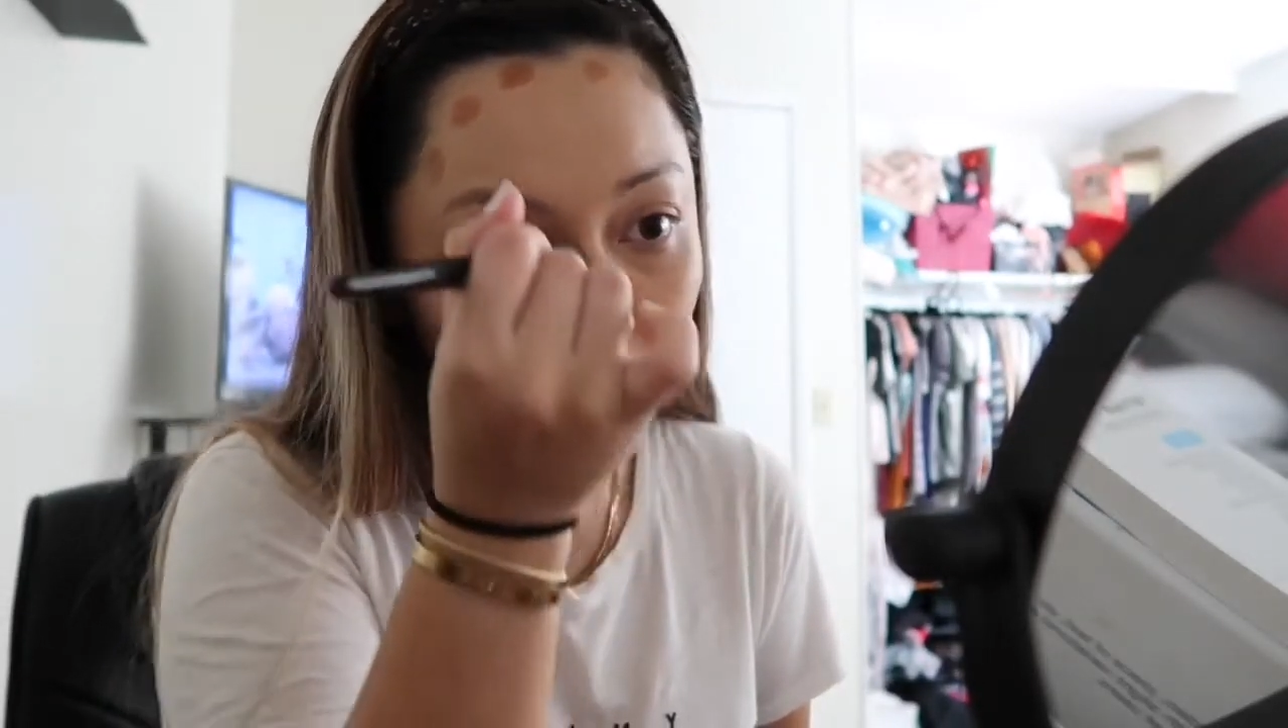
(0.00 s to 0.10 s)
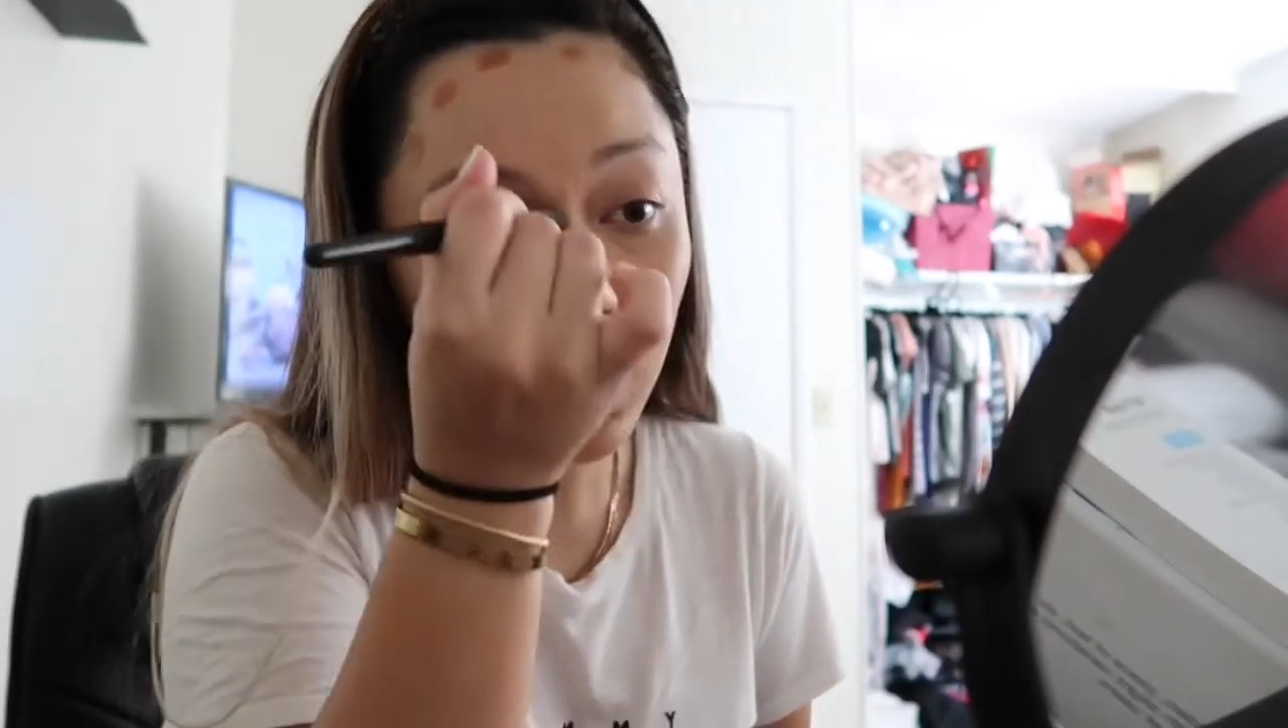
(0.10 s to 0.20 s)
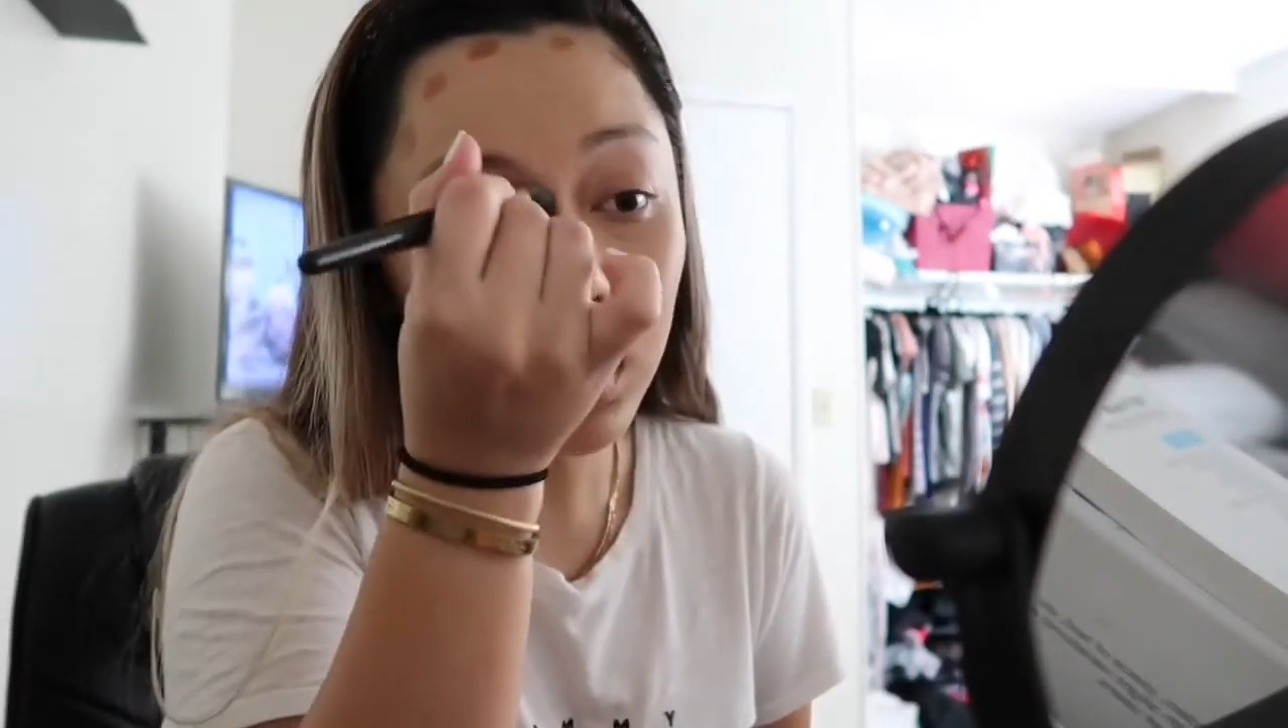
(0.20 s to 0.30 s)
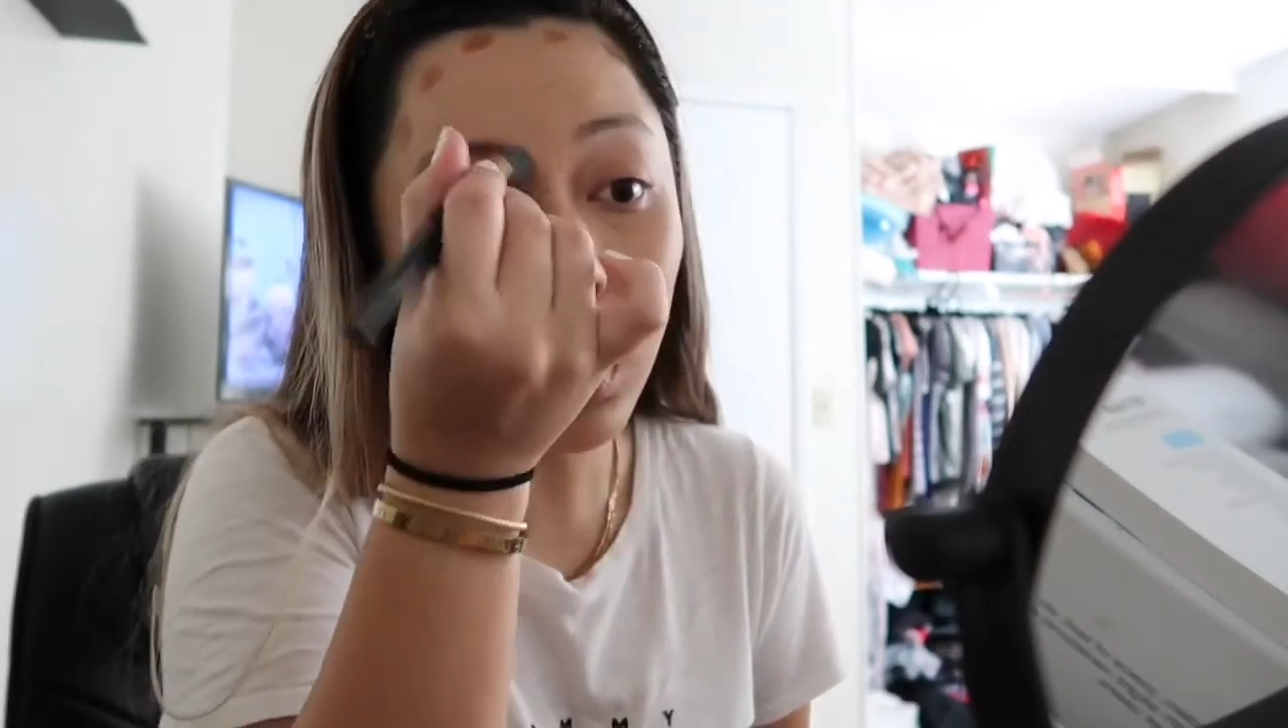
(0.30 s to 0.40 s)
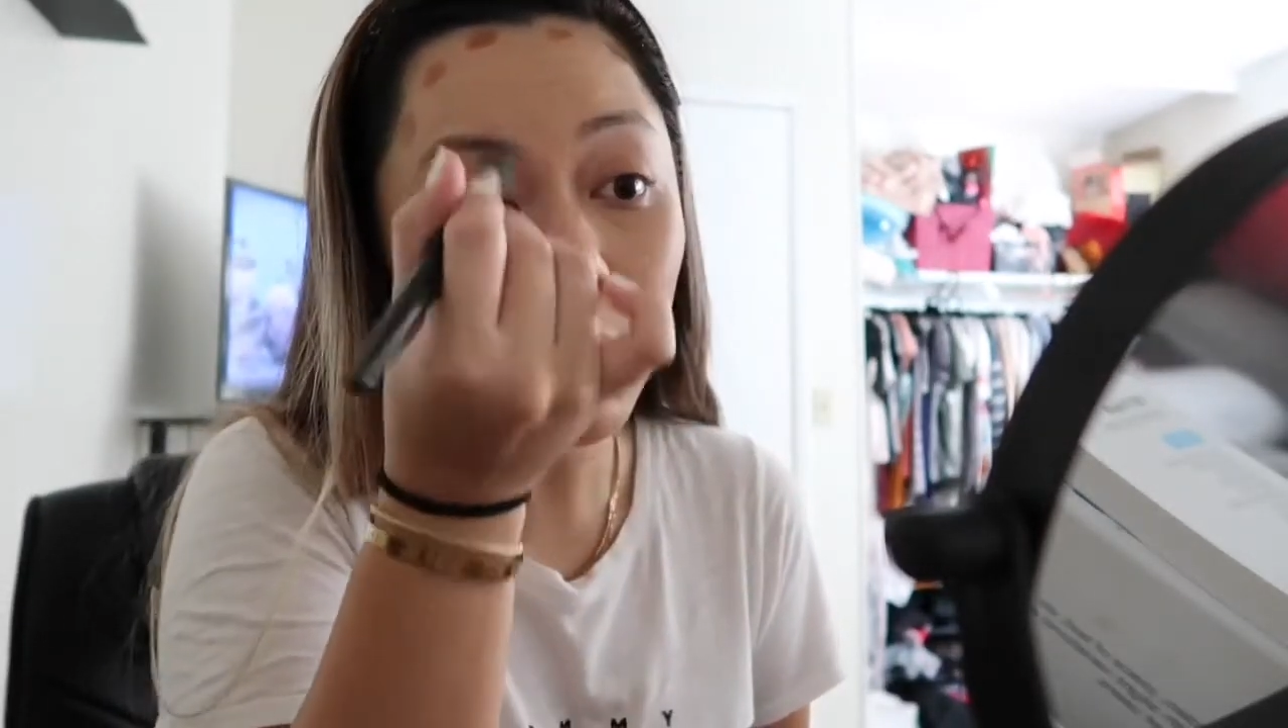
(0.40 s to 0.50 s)

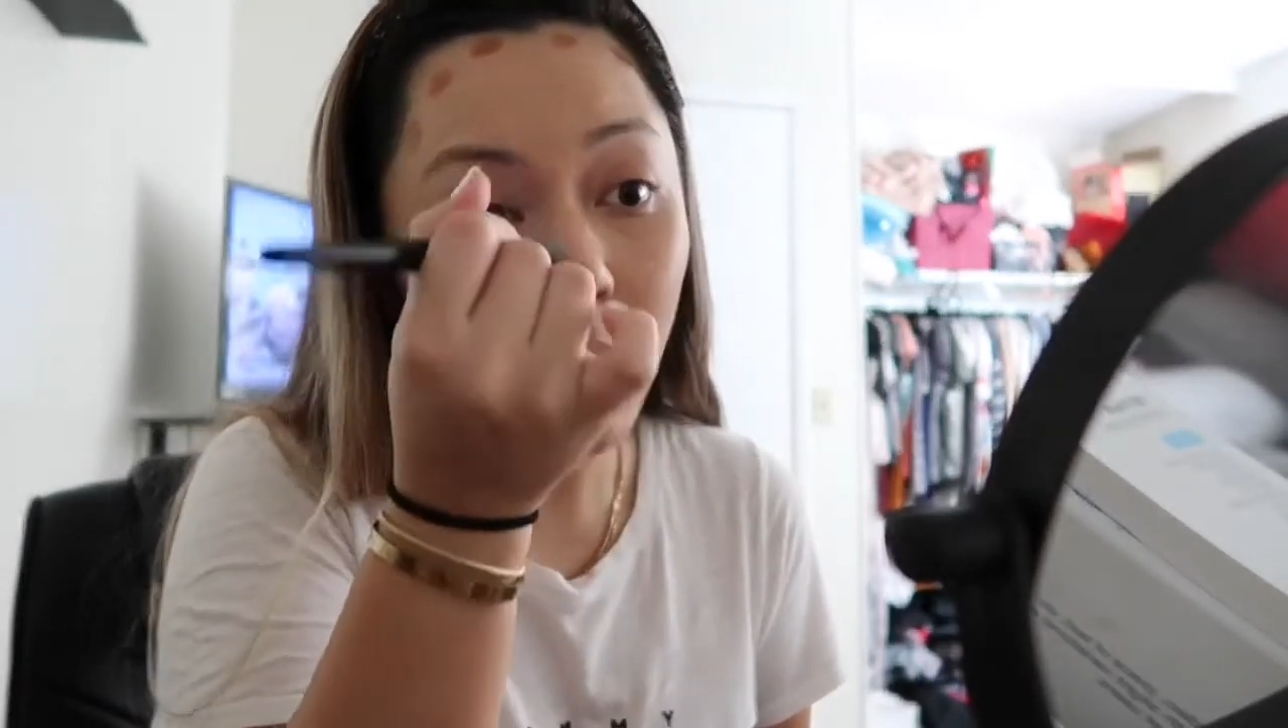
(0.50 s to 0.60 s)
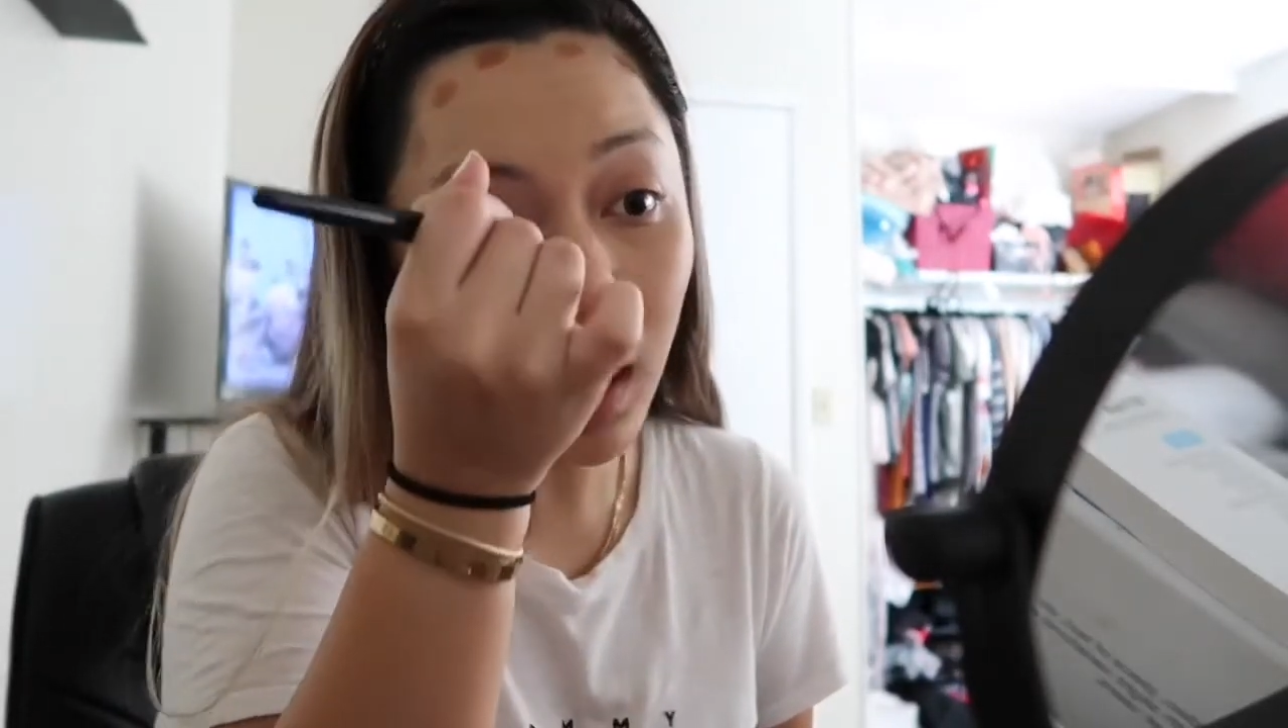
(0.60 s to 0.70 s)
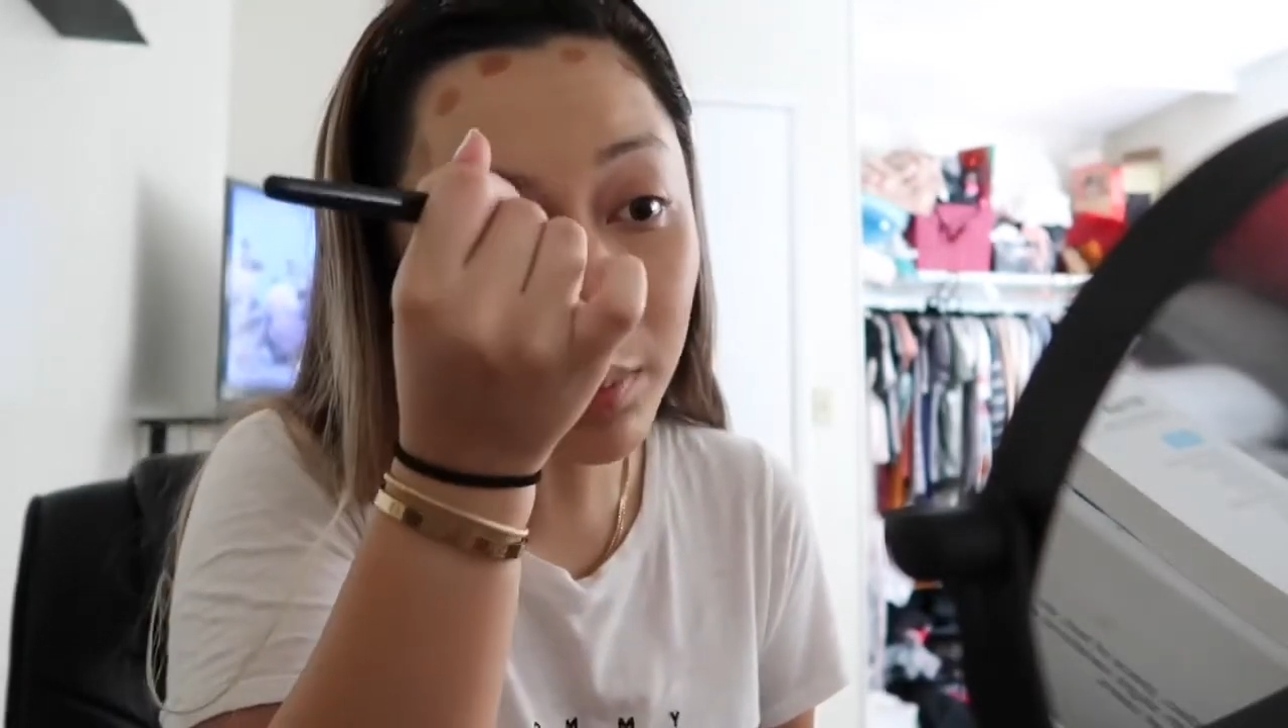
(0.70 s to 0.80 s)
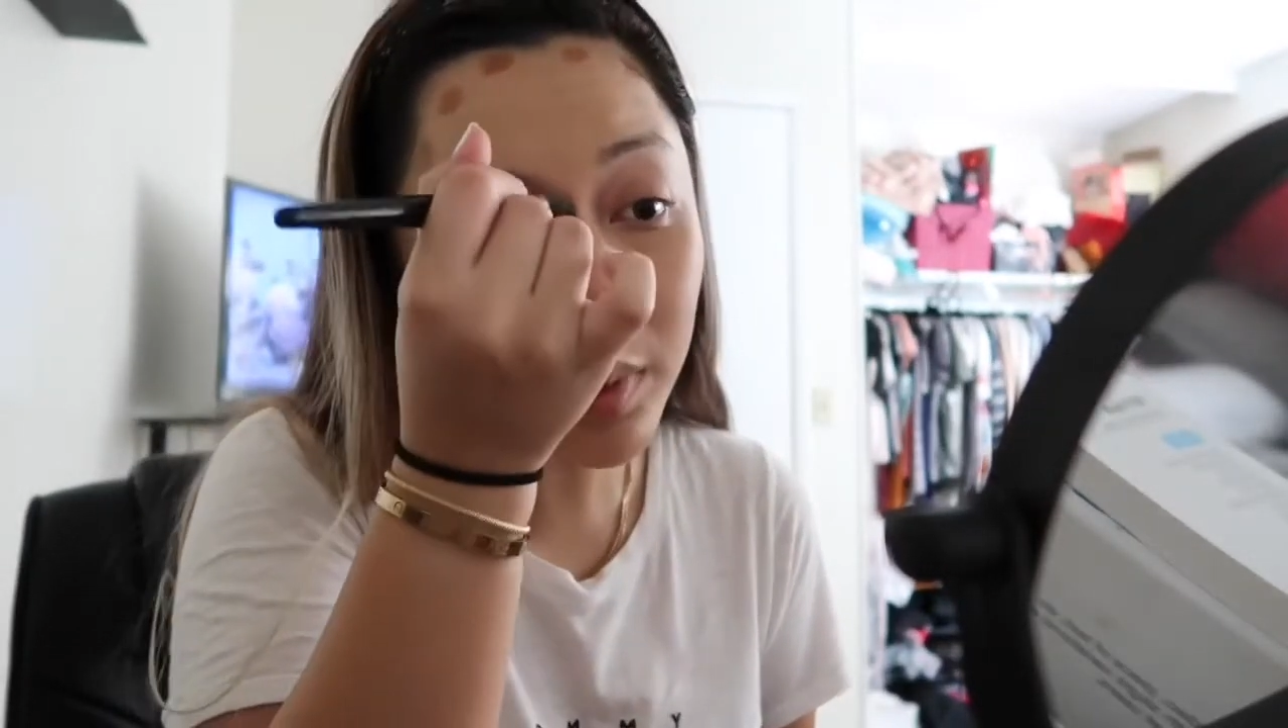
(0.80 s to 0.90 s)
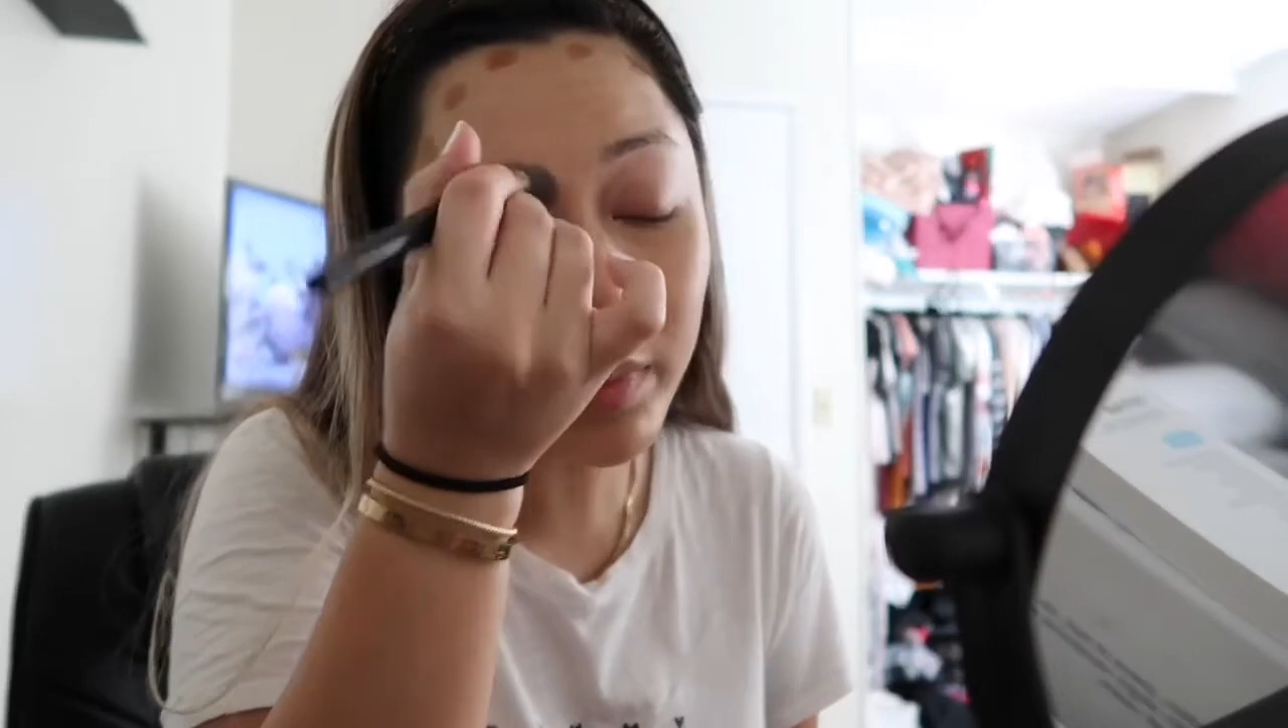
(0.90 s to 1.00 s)
I go up